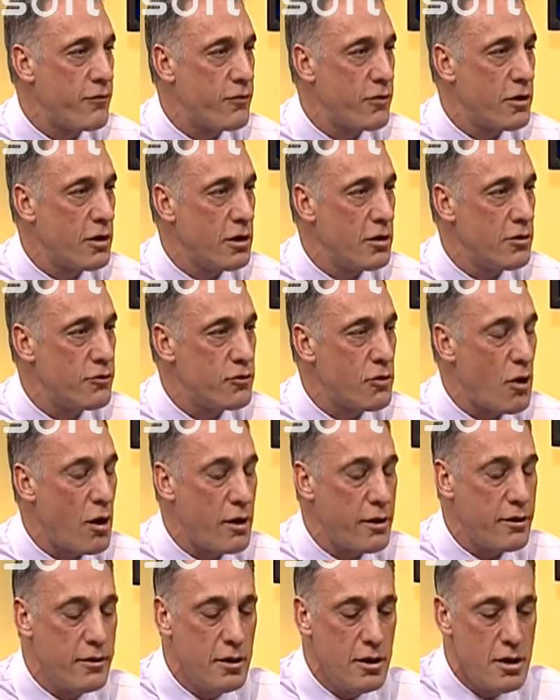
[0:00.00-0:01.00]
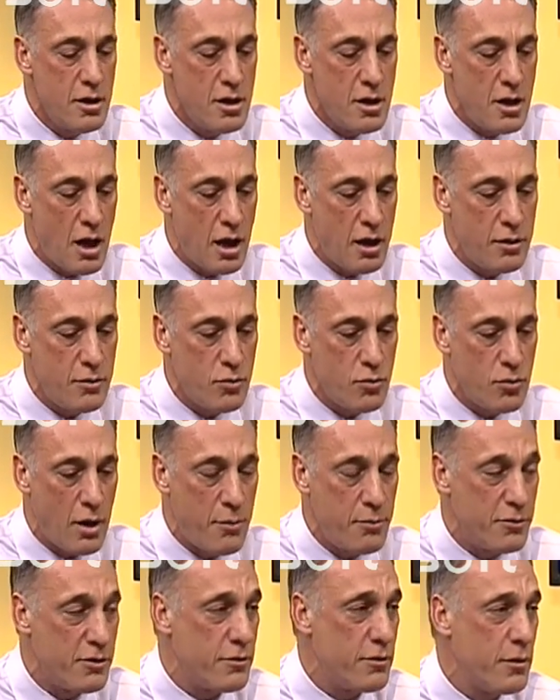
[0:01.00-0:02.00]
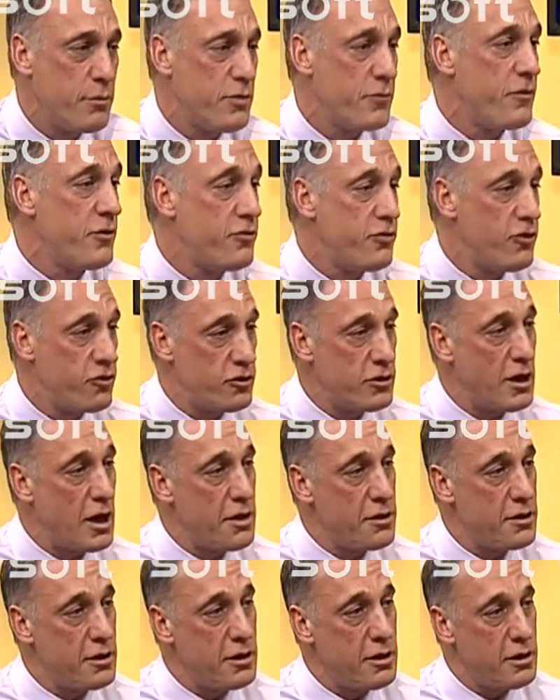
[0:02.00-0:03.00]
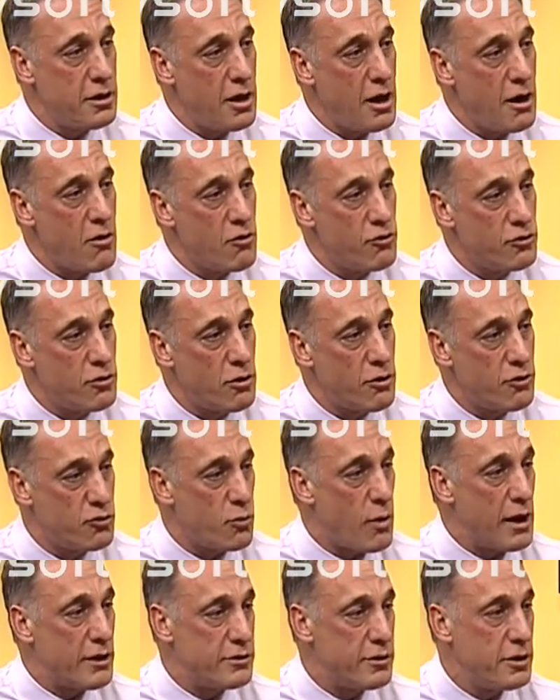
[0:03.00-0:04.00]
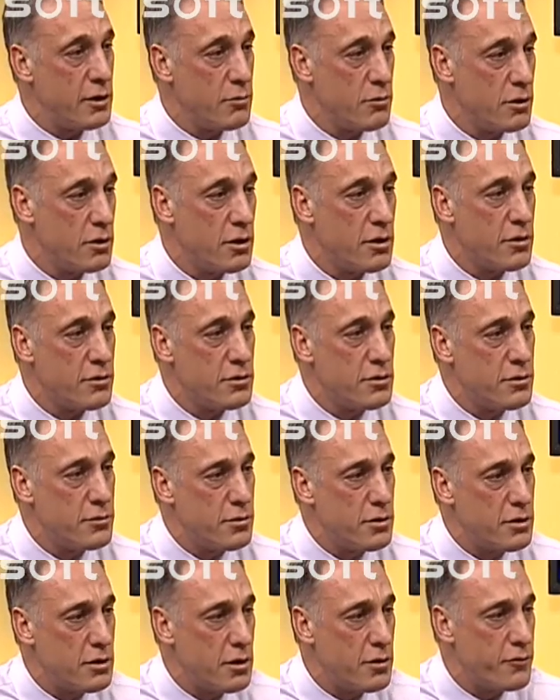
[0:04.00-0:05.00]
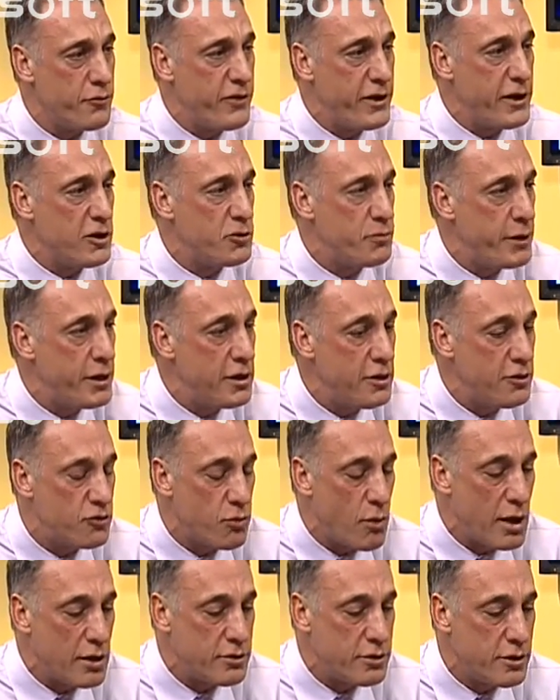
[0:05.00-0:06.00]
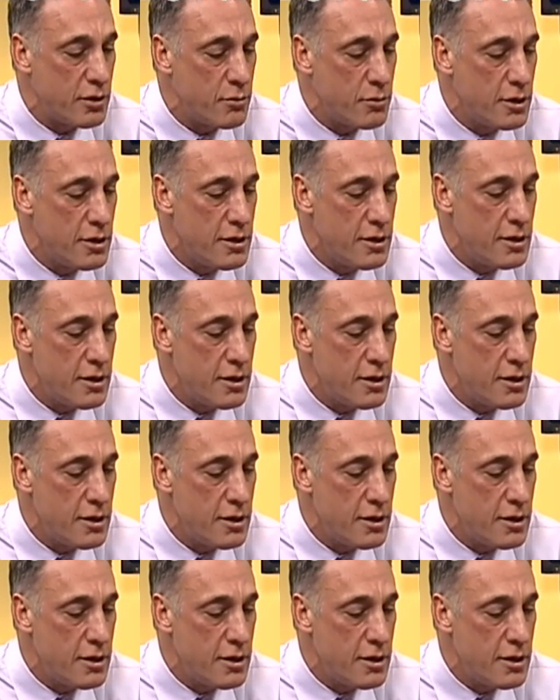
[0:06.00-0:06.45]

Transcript: effort, and so I'm the physician on the Arizona SWAT team, or the Phoenix PD SWAT team,